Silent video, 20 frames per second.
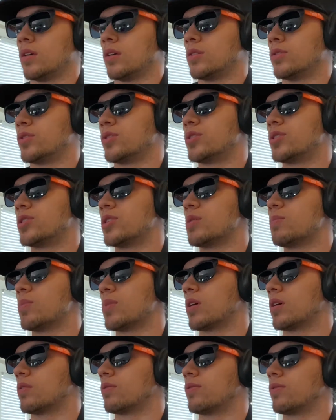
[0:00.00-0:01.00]
So you see,
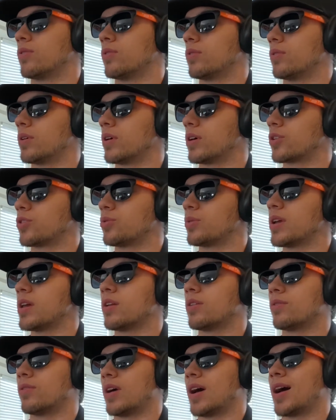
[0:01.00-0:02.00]
man, for a
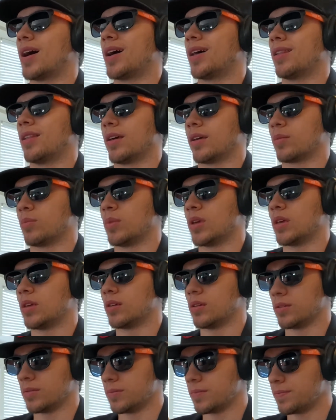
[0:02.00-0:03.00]
creator of art like
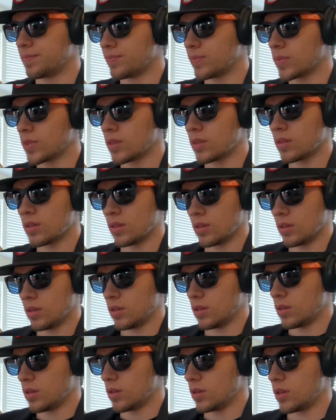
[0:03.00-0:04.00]
me,
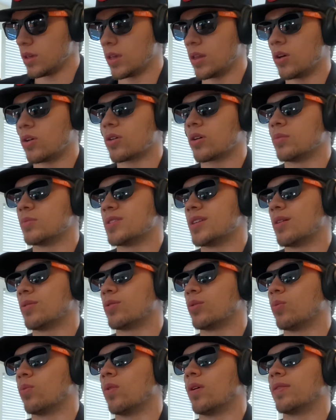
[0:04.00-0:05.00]
it all comes down
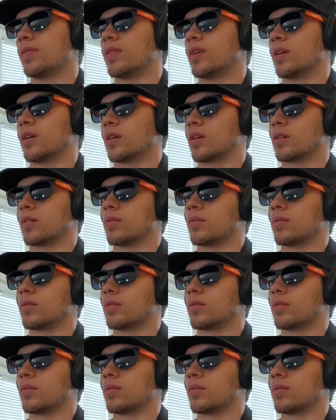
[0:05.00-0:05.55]
to one thing.